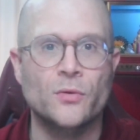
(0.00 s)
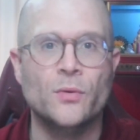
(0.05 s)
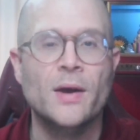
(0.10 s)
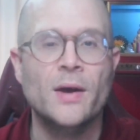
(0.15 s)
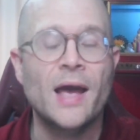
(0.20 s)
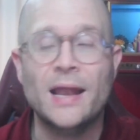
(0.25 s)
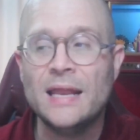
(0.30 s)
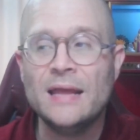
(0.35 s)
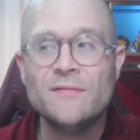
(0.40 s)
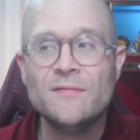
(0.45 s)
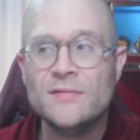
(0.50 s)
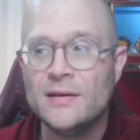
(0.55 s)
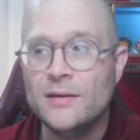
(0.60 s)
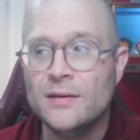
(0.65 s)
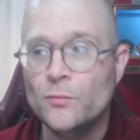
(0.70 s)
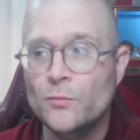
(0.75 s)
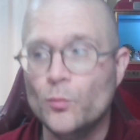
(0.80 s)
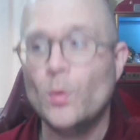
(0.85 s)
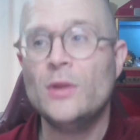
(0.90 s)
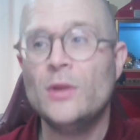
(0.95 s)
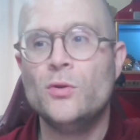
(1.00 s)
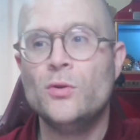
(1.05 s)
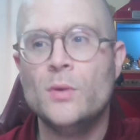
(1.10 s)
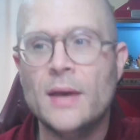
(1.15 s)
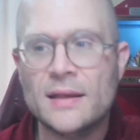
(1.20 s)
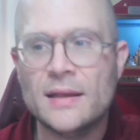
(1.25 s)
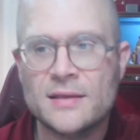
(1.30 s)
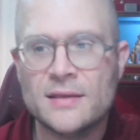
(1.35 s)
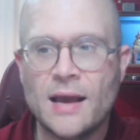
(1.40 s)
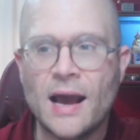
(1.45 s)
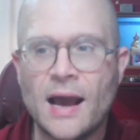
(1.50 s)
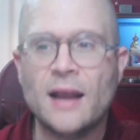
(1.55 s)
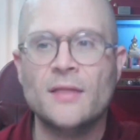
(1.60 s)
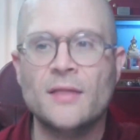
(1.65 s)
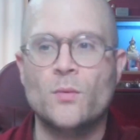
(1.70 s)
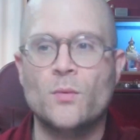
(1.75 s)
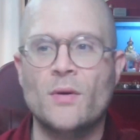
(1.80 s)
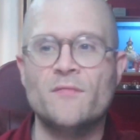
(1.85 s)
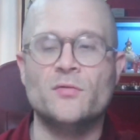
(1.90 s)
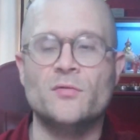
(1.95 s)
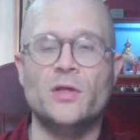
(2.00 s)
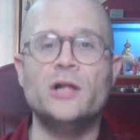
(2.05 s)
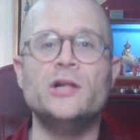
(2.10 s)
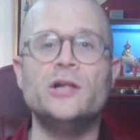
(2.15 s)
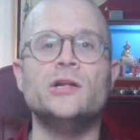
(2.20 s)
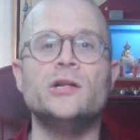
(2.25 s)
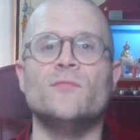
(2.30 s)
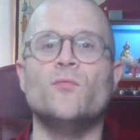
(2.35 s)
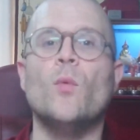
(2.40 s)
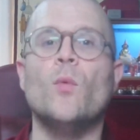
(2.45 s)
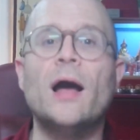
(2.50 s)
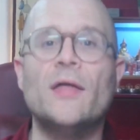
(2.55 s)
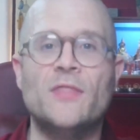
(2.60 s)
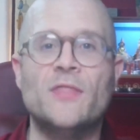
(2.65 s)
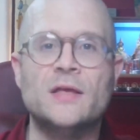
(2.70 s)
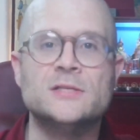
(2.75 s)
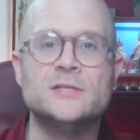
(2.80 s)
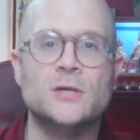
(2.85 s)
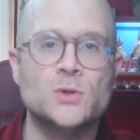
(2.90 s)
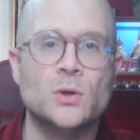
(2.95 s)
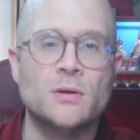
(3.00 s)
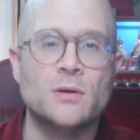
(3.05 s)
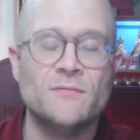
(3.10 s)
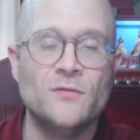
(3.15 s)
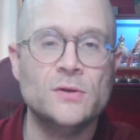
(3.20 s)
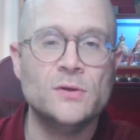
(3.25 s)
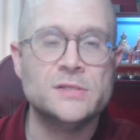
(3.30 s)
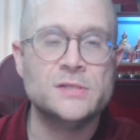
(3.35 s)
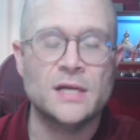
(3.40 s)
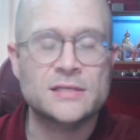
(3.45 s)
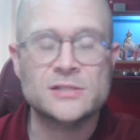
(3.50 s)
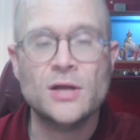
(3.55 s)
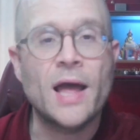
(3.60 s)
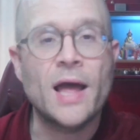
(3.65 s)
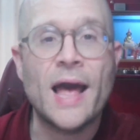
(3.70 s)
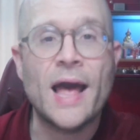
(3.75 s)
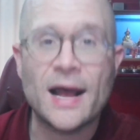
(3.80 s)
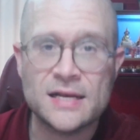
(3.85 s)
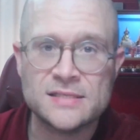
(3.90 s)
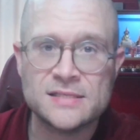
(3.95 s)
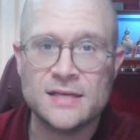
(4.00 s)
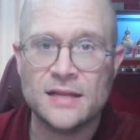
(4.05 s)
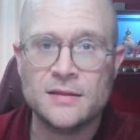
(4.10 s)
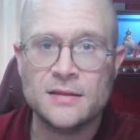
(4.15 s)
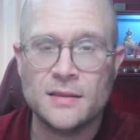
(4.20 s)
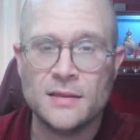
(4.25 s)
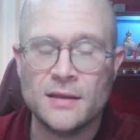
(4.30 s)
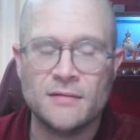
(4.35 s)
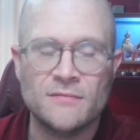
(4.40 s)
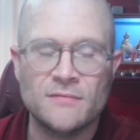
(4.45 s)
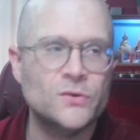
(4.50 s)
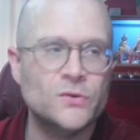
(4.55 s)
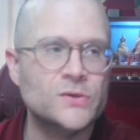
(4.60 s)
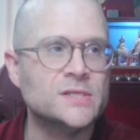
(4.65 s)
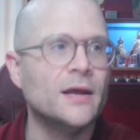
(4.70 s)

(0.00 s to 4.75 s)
And even when you get to the revelation of why things are so confusing, it's not accidentally confusing,